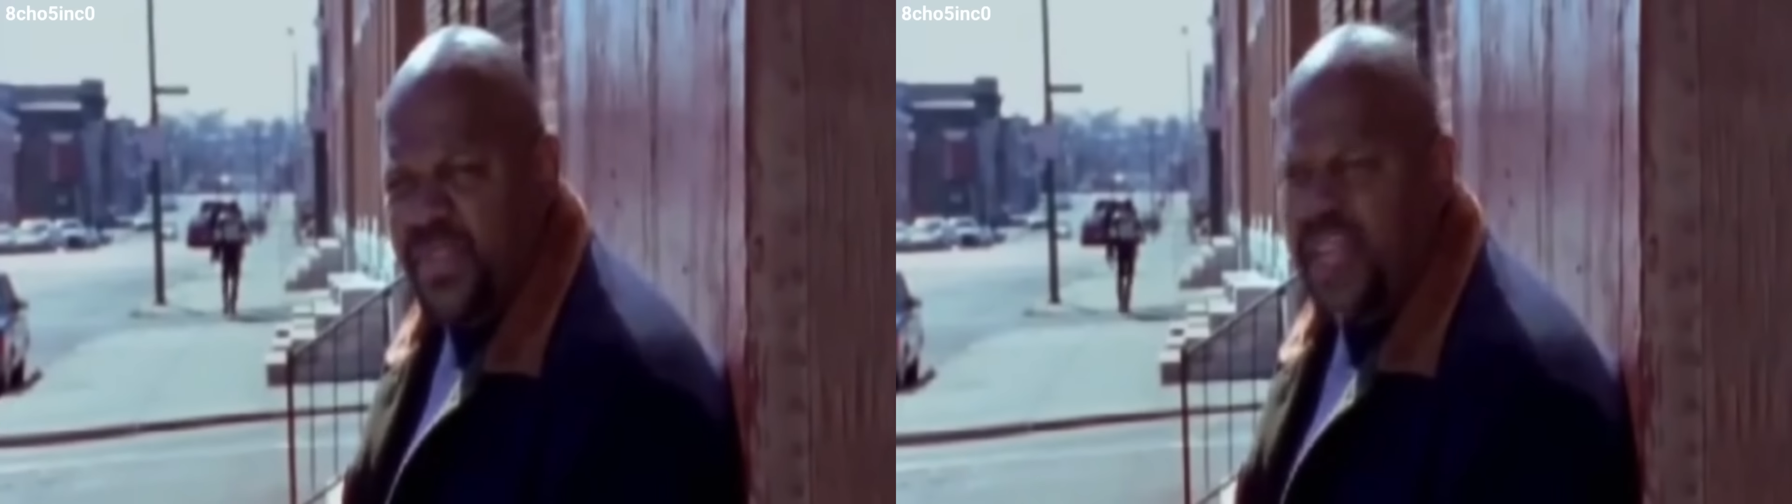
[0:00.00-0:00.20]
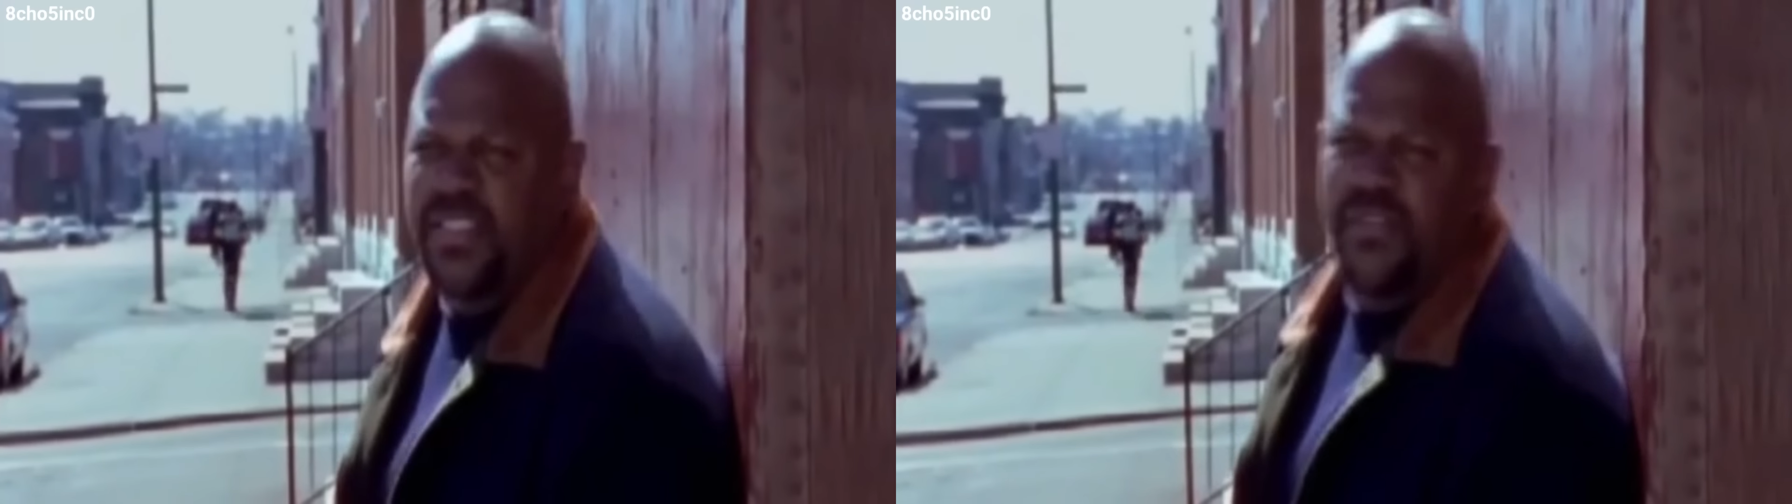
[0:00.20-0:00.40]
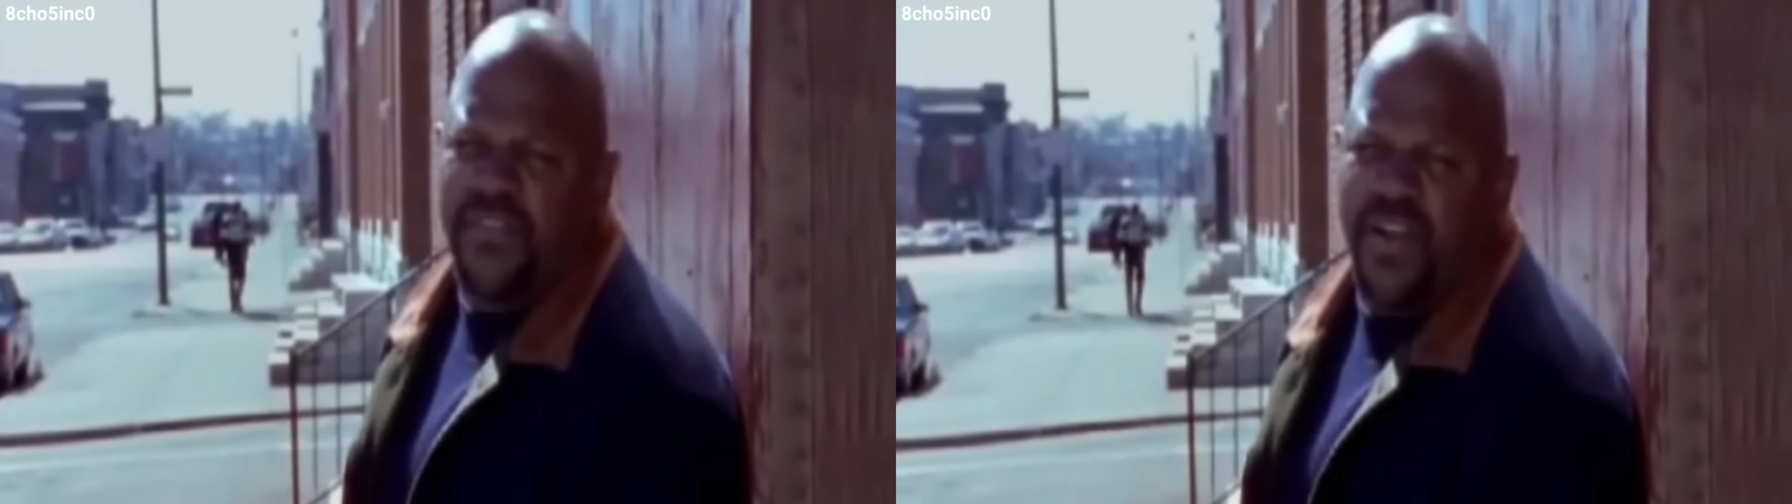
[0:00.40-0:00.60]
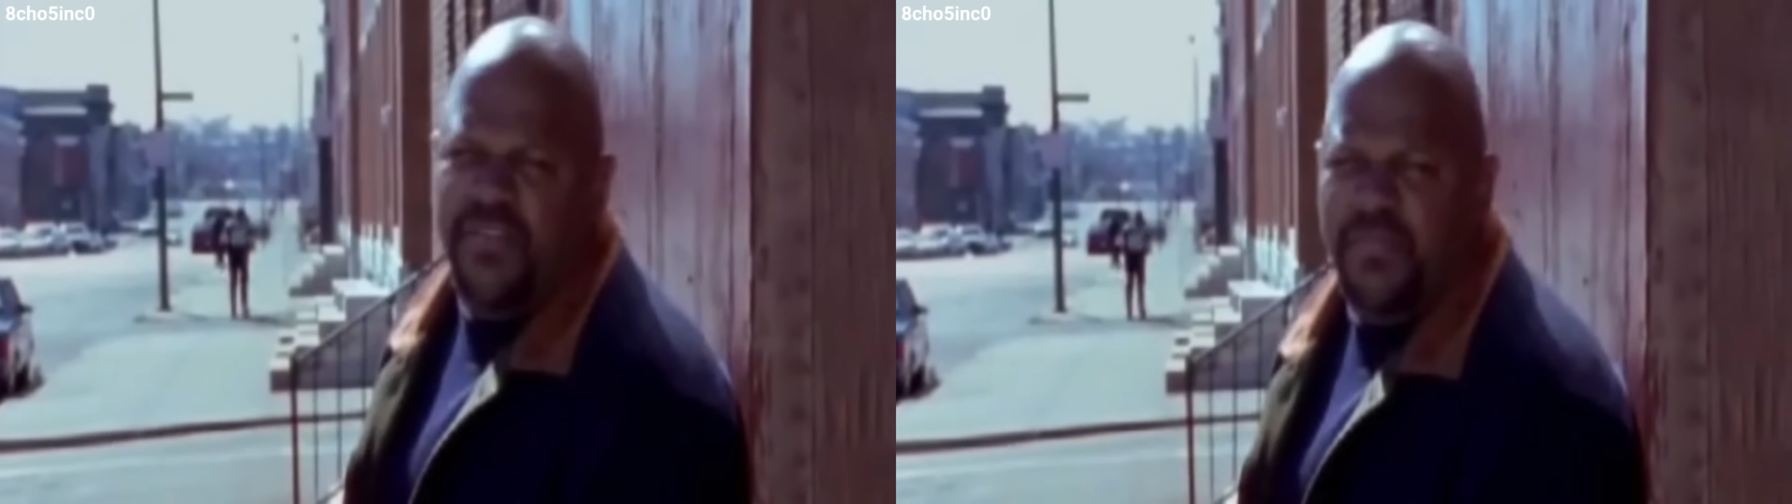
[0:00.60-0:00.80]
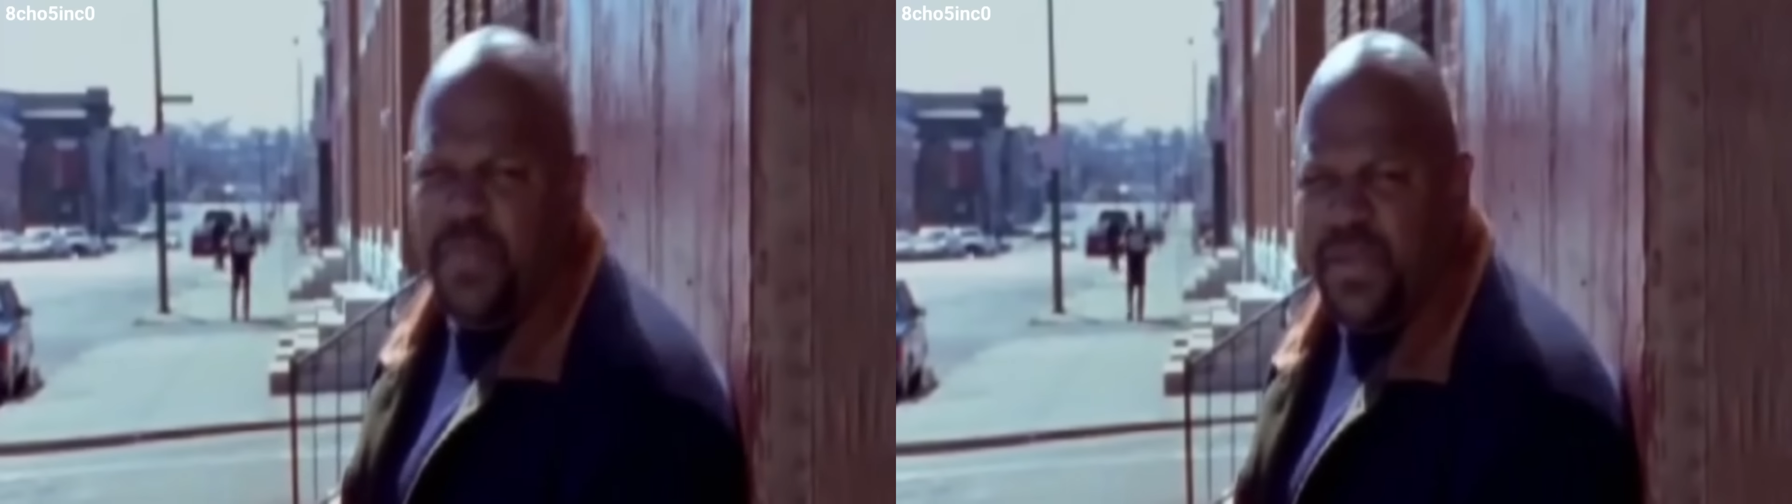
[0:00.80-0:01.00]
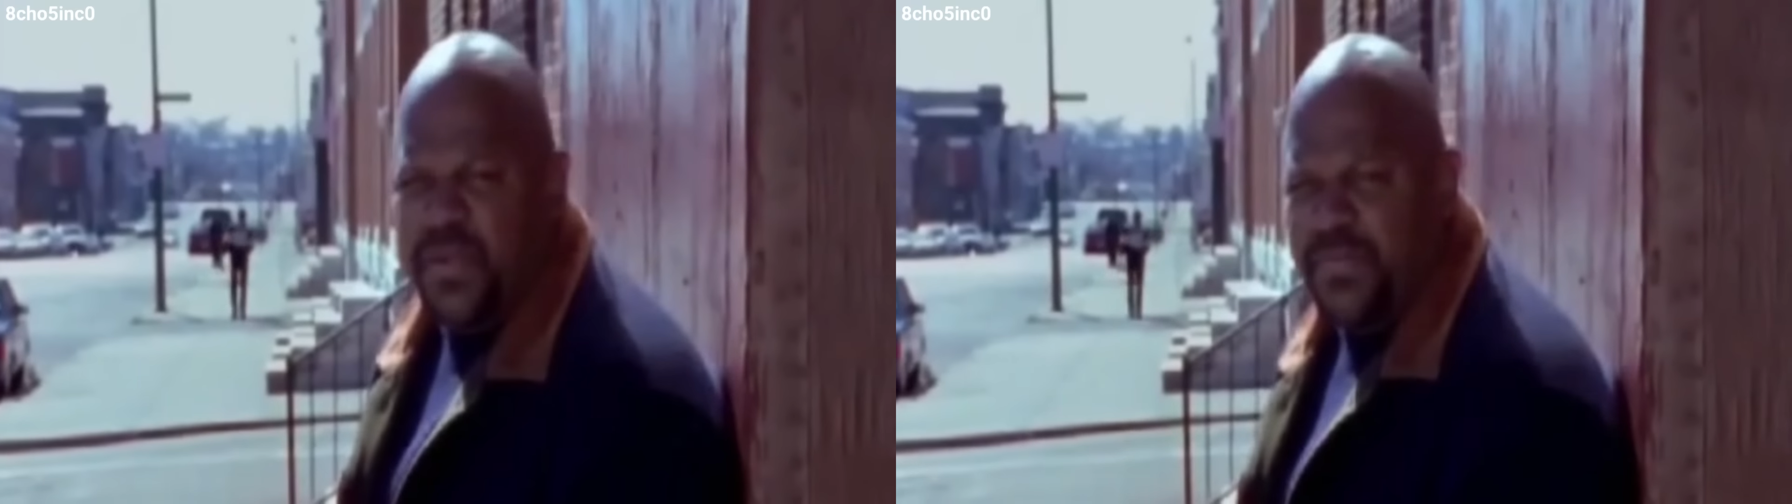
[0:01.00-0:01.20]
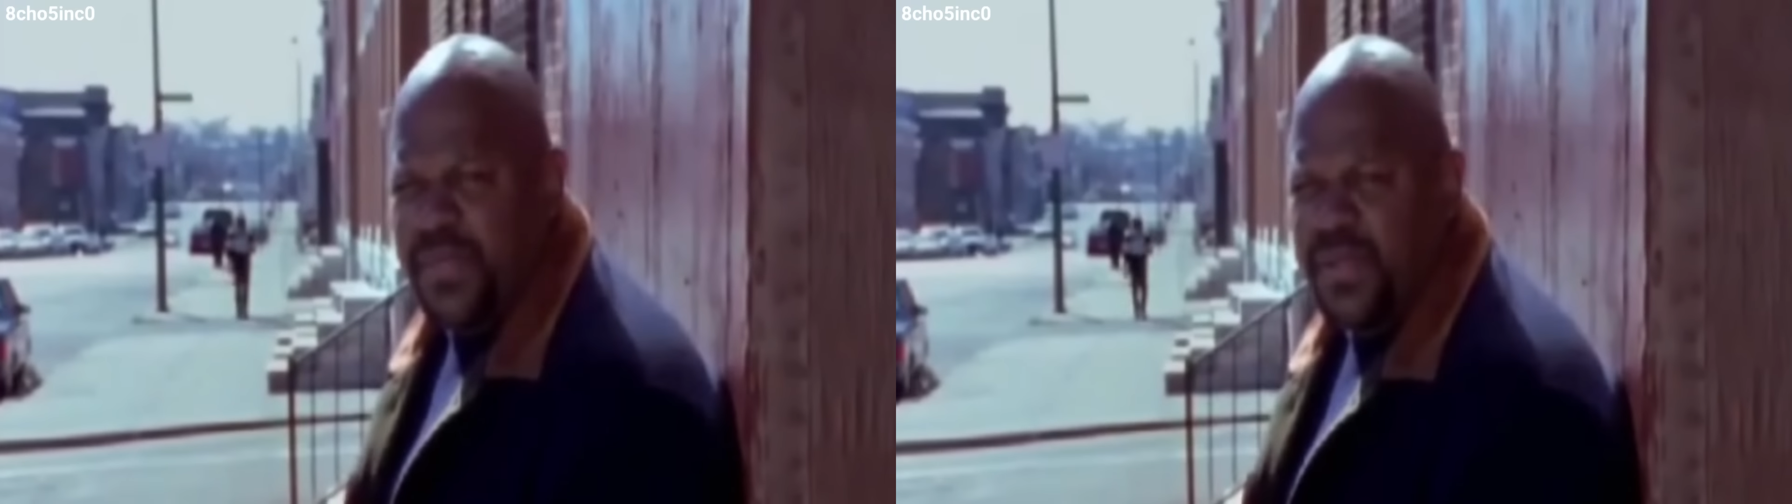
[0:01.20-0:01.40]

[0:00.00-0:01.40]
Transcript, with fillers: not too far from here.